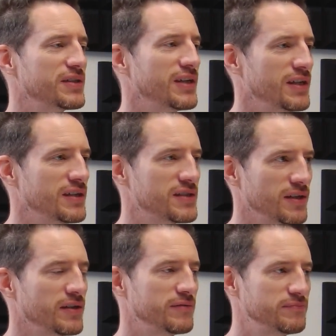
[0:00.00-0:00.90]
there's a
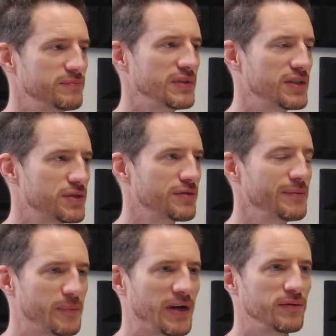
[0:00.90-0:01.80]
lot of
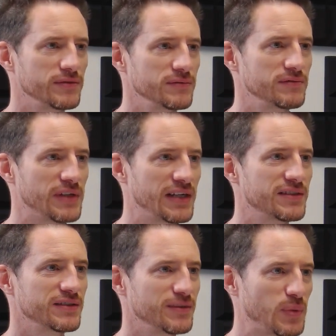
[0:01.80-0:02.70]
extremely powerful
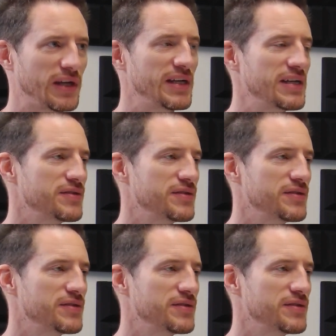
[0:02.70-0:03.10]
data at play here.